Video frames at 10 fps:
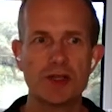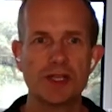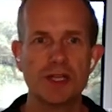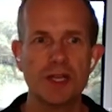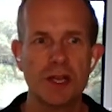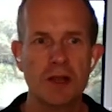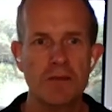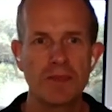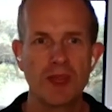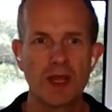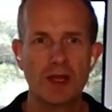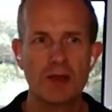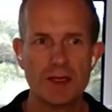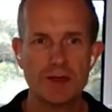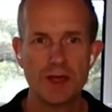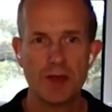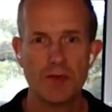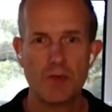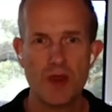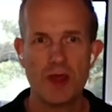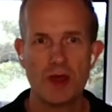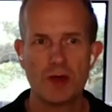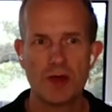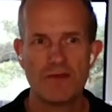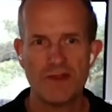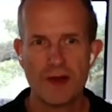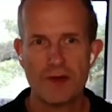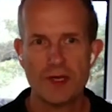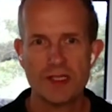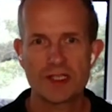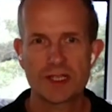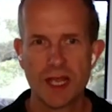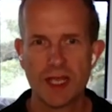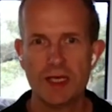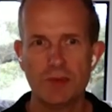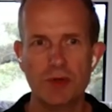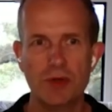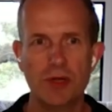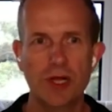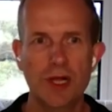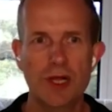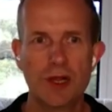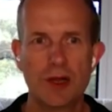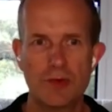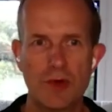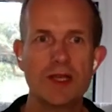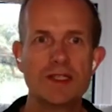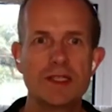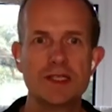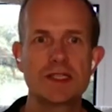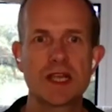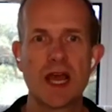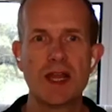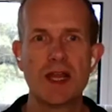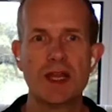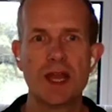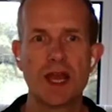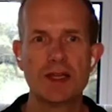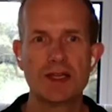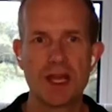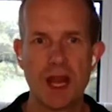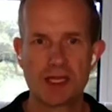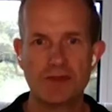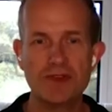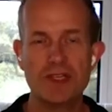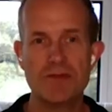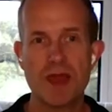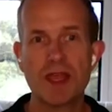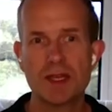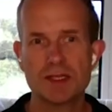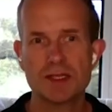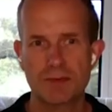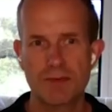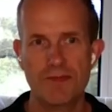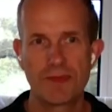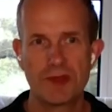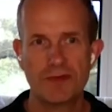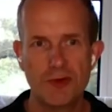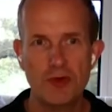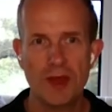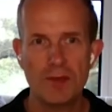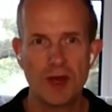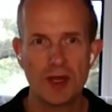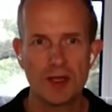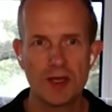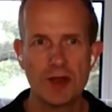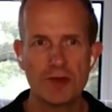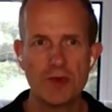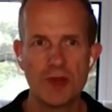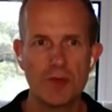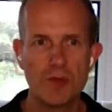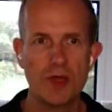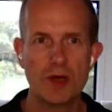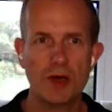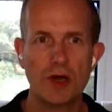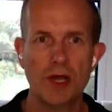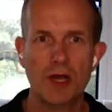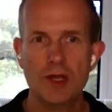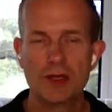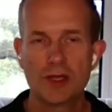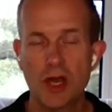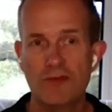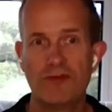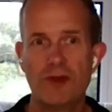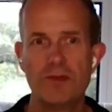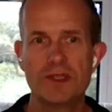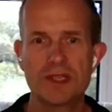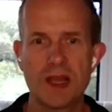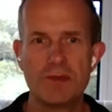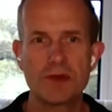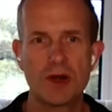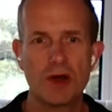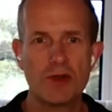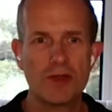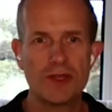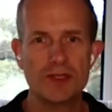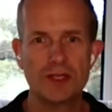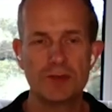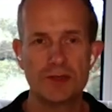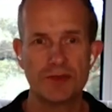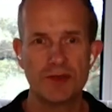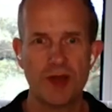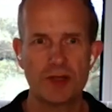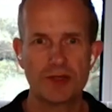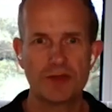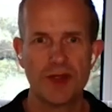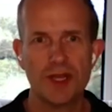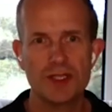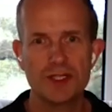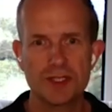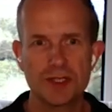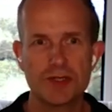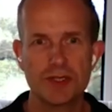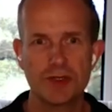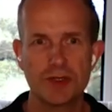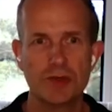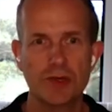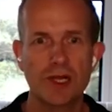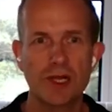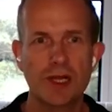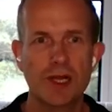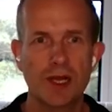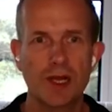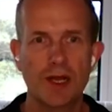technology and you know we are a very scalable horizon scanning and connectivity mechanism for them right you know we we are cut from the same cloth in terms of our sort of institutional